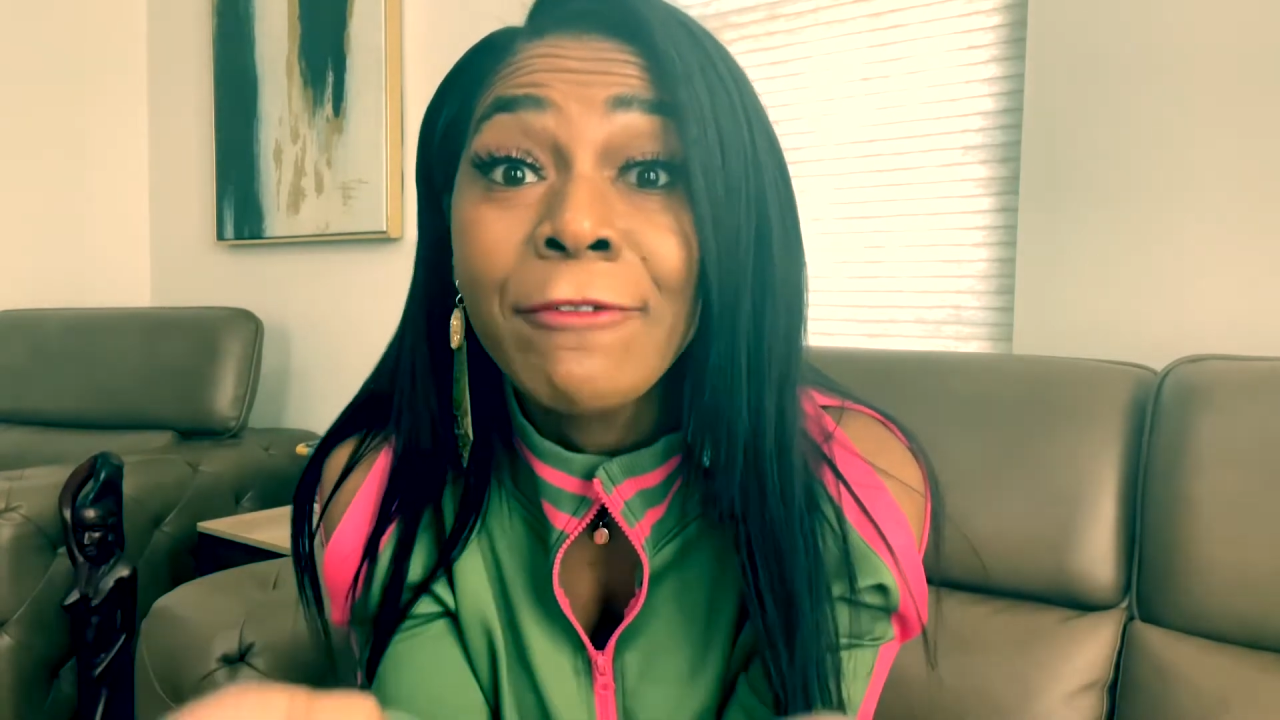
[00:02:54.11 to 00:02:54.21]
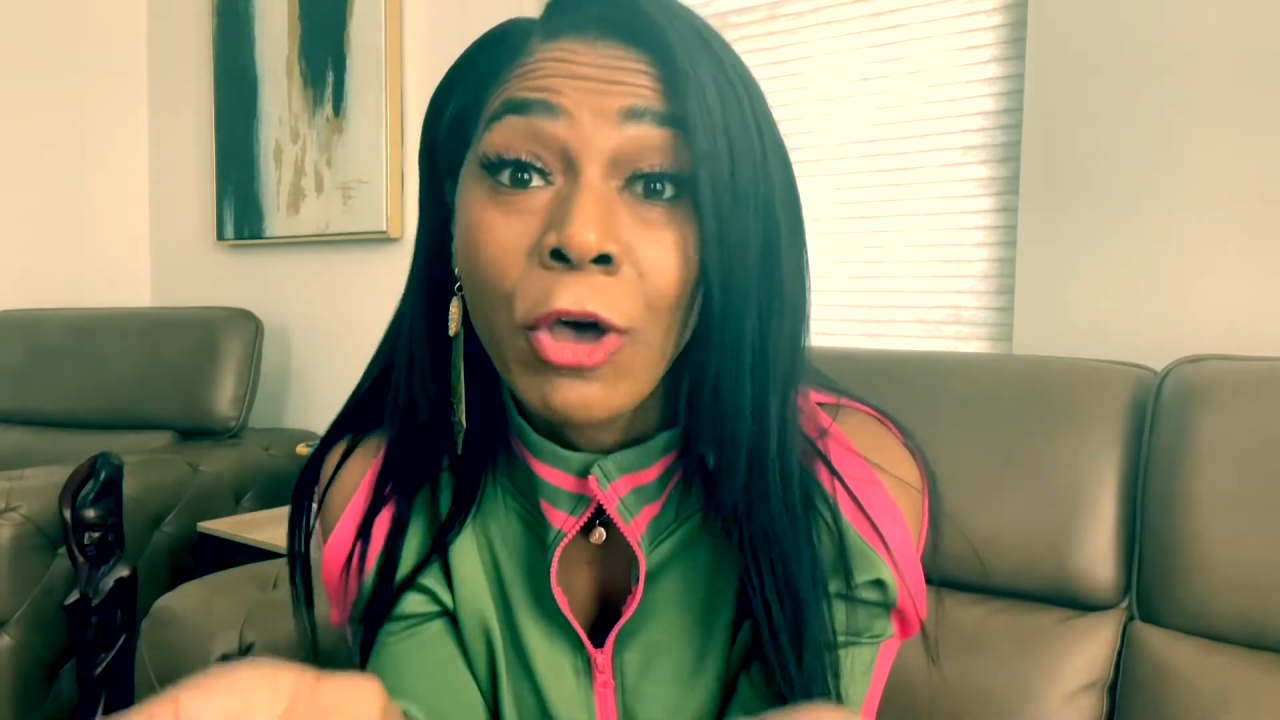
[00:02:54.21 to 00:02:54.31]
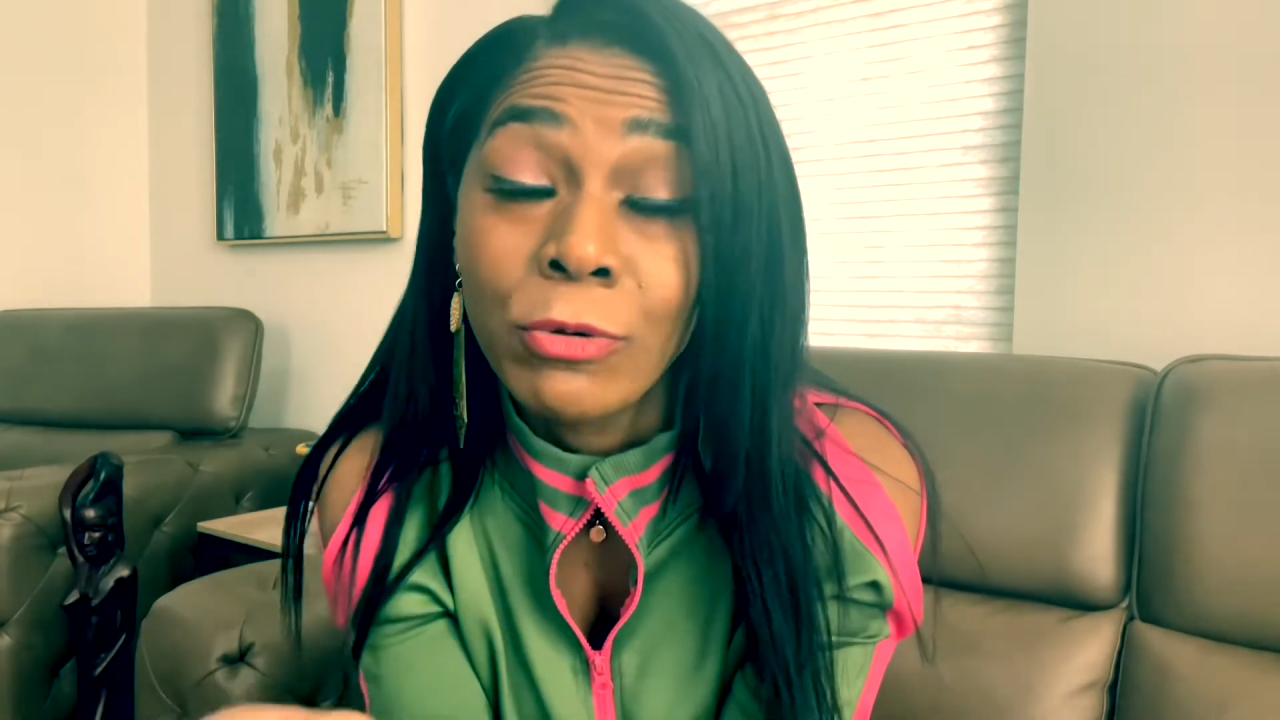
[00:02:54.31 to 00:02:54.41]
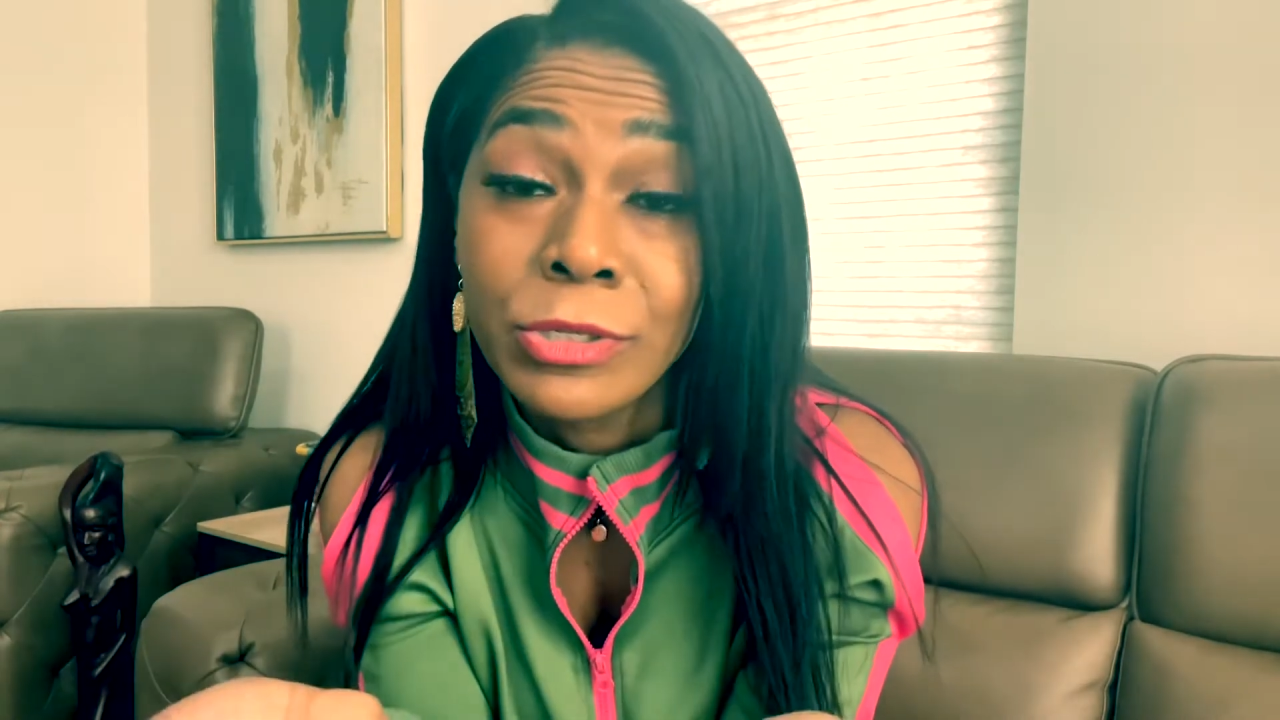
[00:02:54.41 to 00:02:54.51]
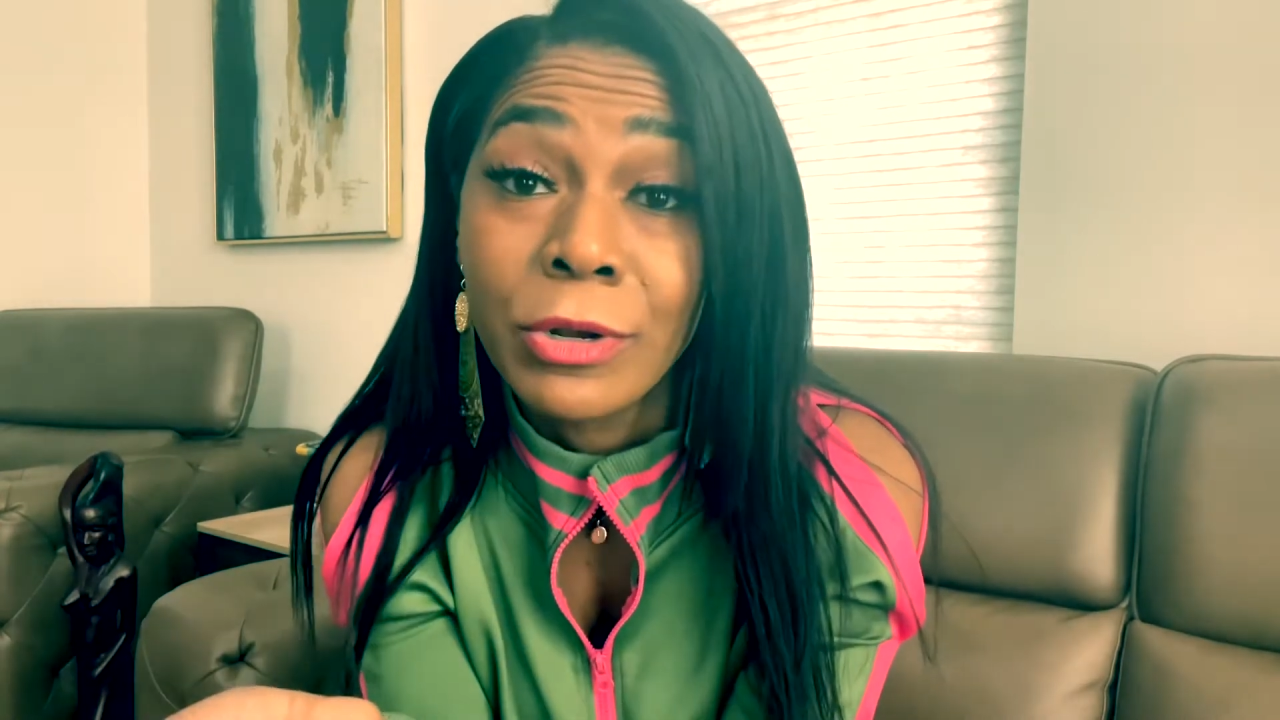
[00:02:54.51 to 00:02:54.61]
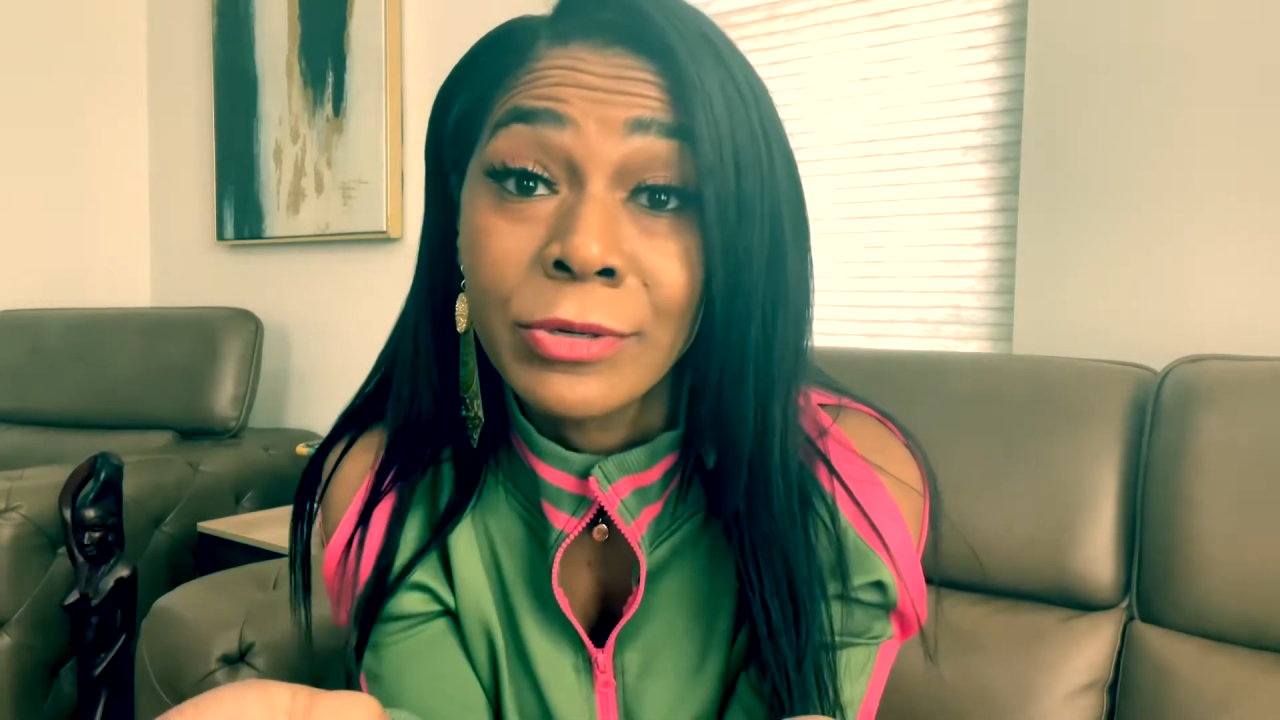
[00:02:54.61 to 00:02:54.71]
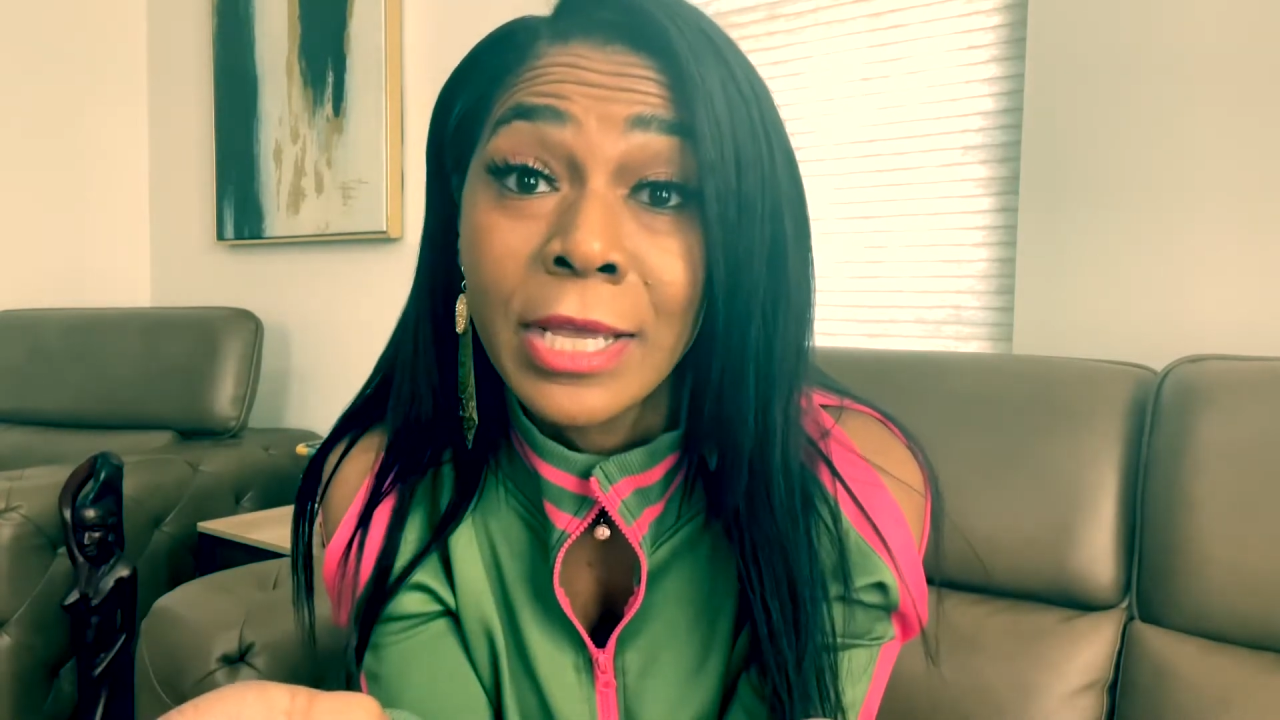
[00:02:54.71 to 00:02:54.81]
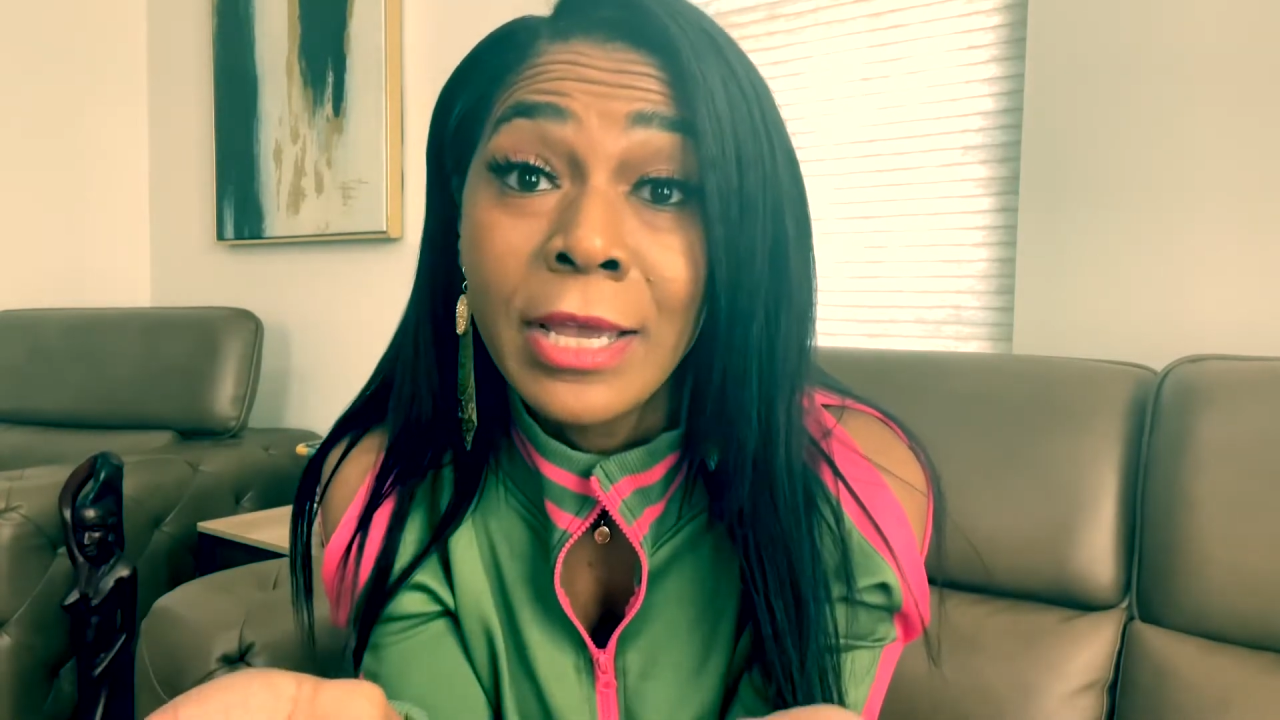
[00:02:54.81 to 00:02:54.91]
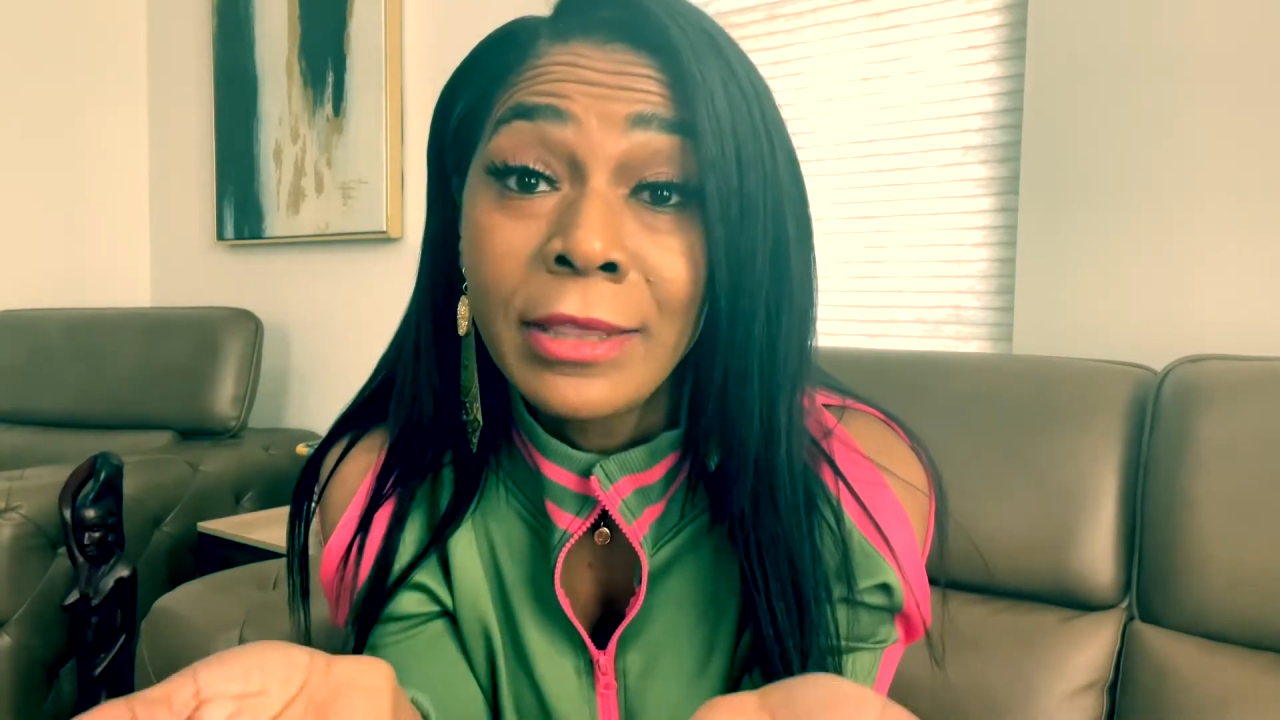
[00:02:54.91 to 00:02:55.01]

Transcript: coasters,